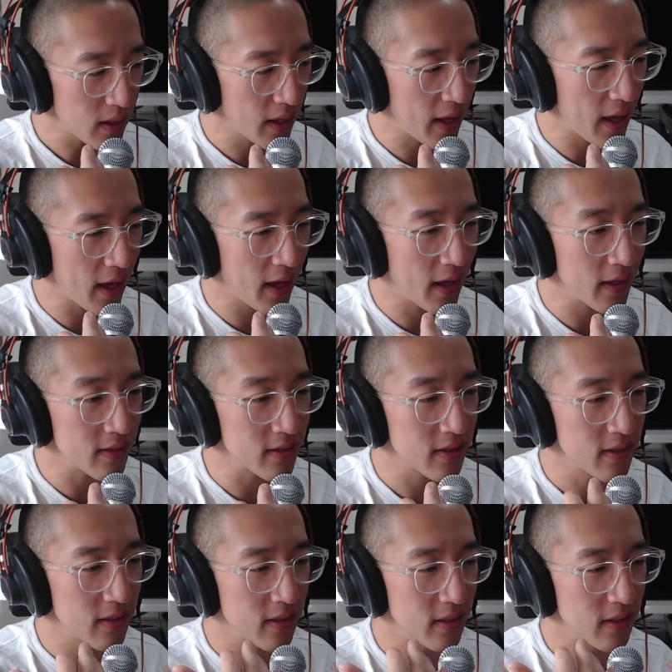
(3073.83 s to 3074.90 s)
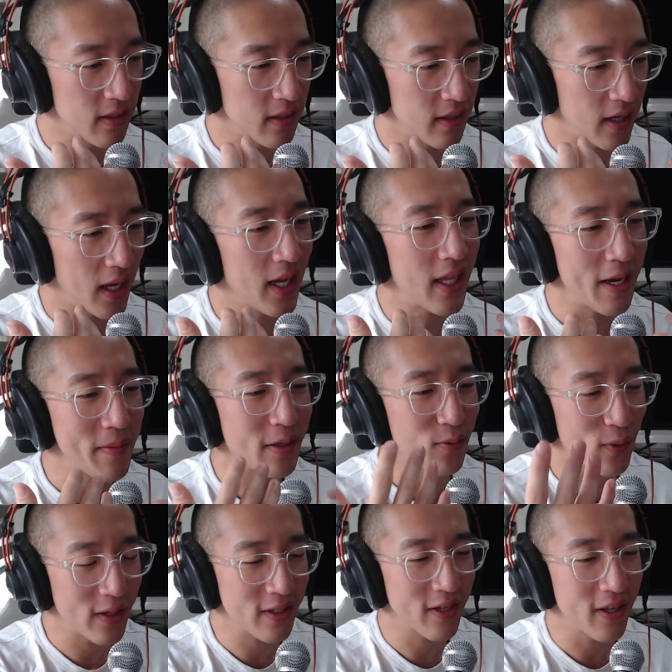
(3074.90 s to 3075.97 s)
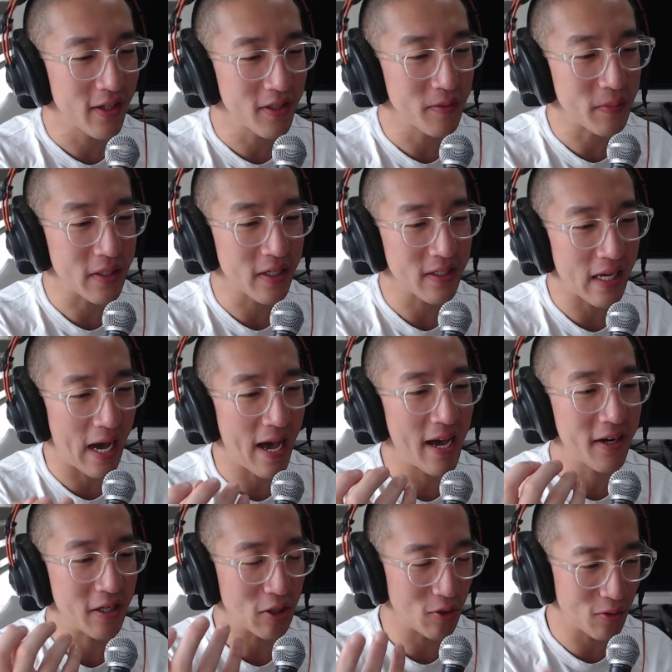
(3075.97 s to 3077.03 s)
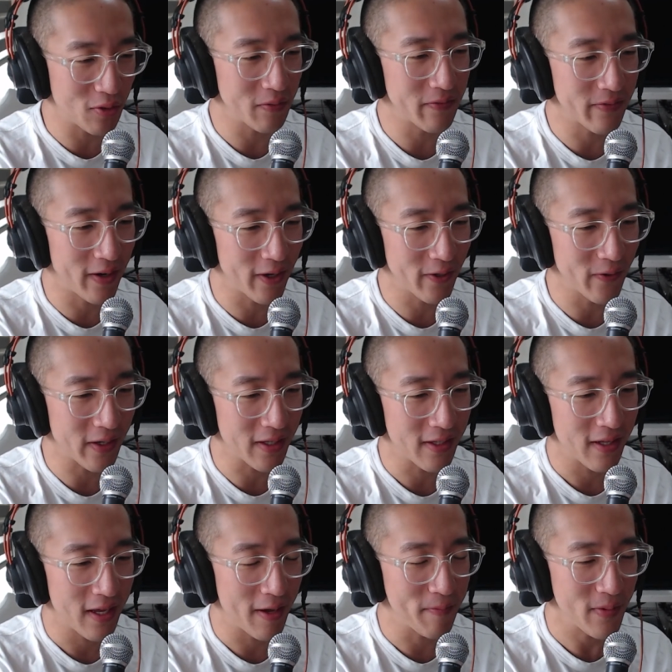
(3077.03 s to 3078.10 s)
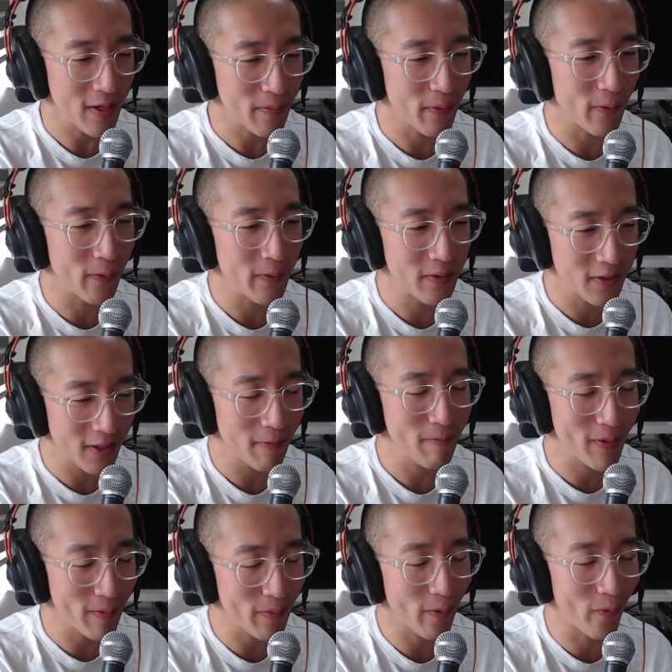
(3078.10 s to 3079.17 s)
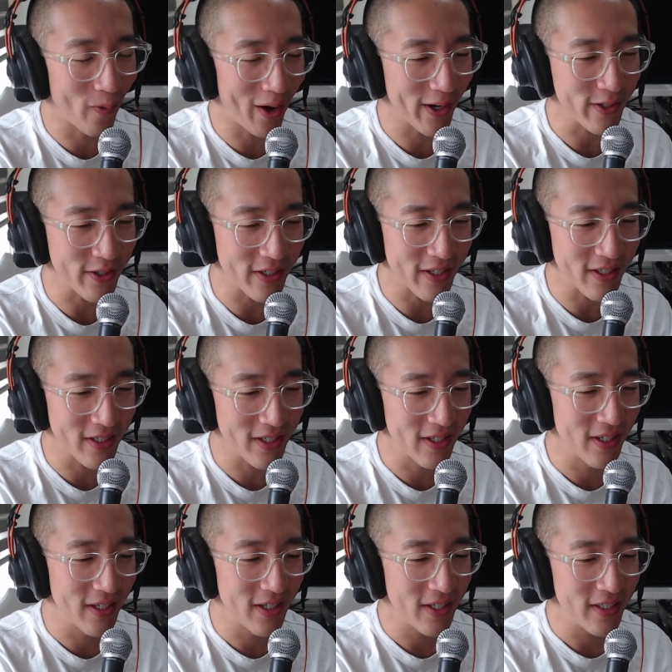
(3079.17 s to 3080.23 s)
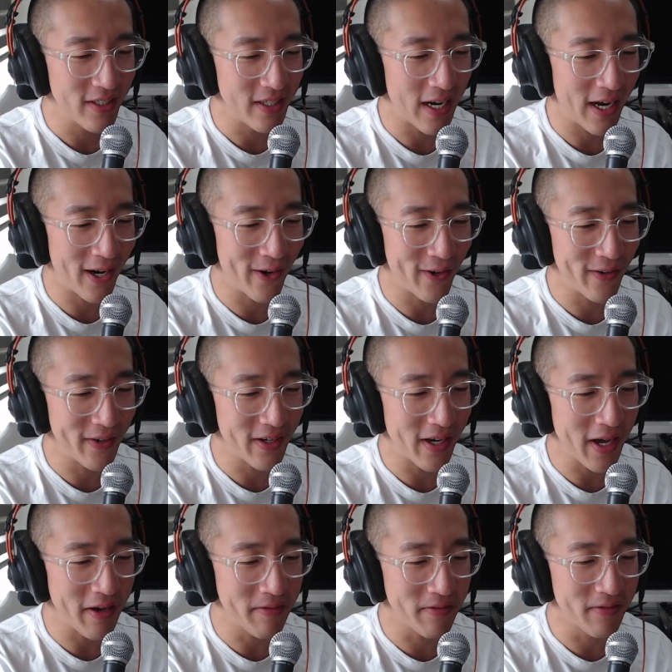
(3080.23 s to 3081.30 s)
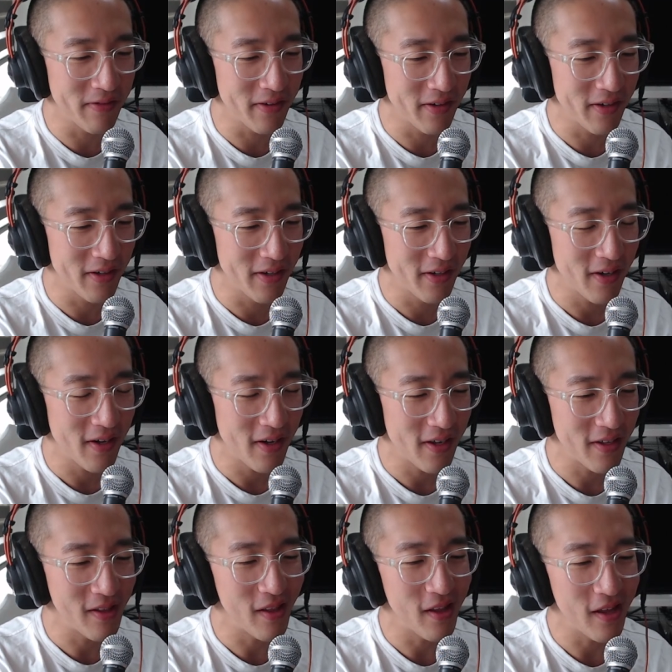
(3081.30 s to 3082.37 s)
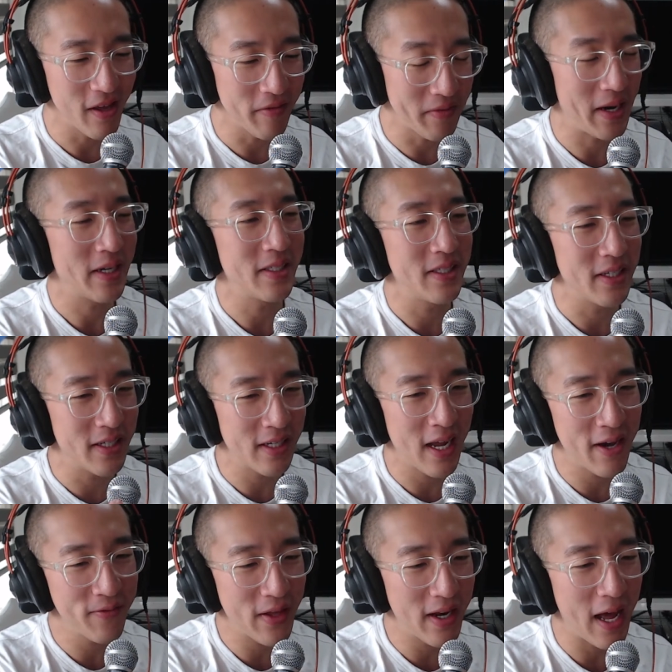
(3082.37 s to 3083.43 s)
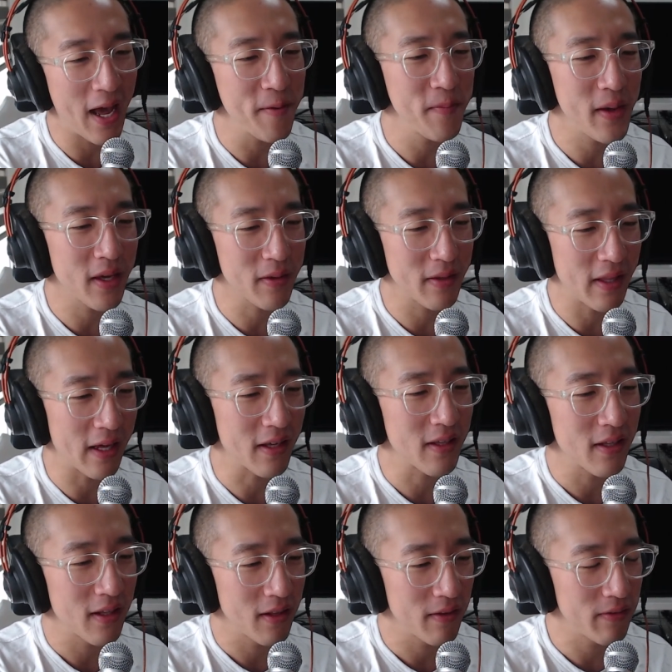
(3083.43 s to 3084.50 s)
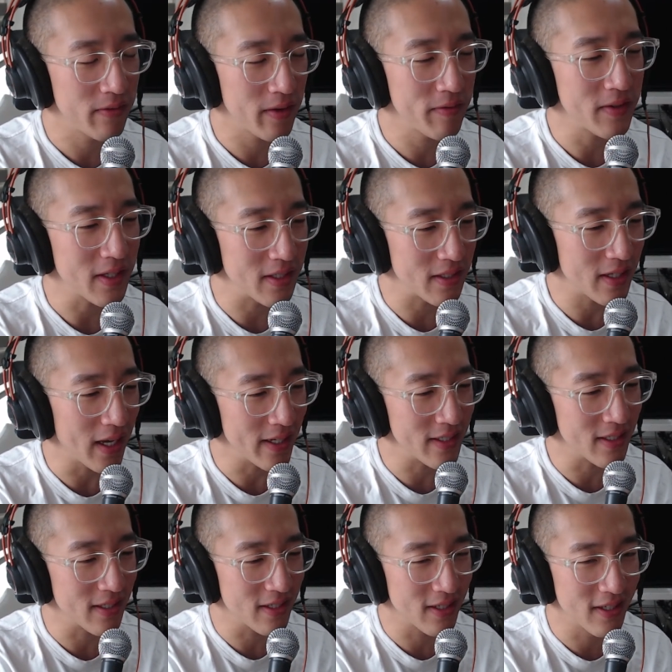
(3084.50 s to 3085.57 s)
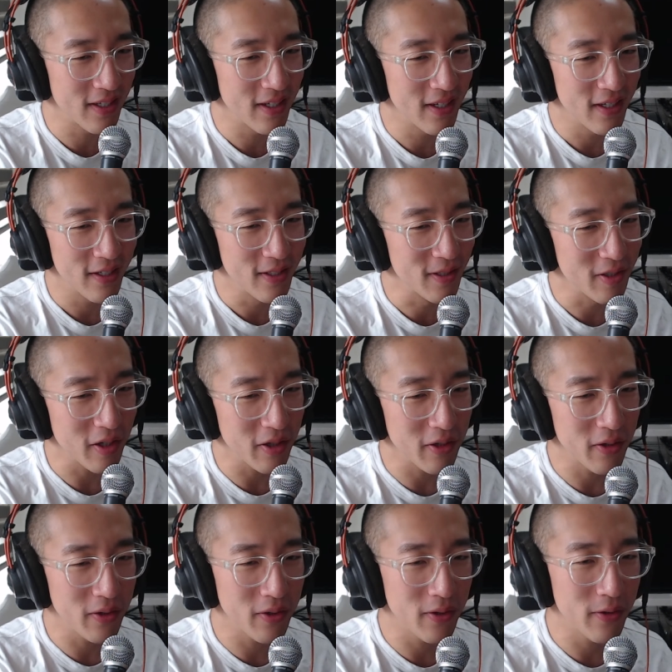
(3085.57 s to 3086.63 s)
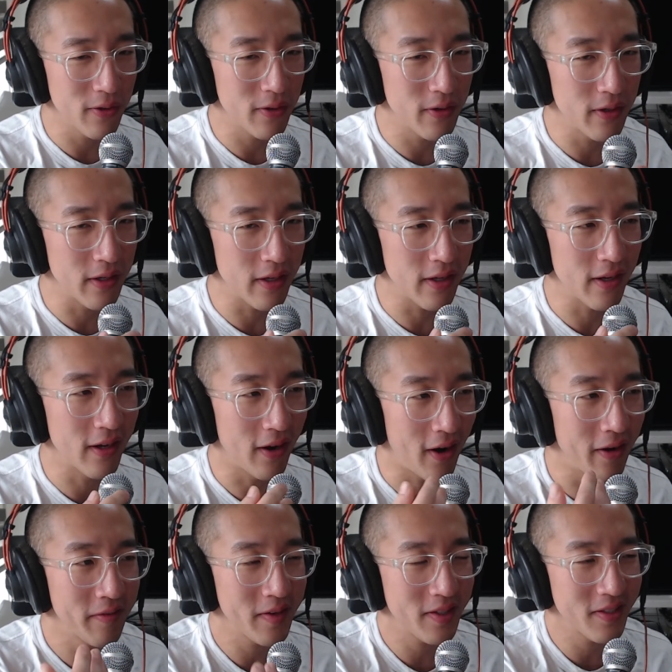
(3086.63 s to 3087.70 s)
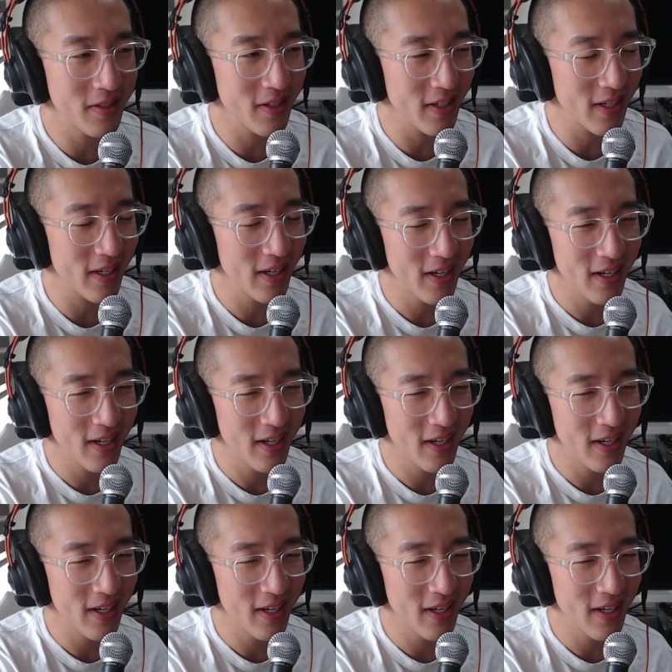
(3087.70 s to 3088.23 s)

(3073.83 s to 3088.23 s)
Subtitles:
And I made $20 because I had a YouTube following and some people watched it. Now, if I didn't have that, I make like 50 cents. So obviously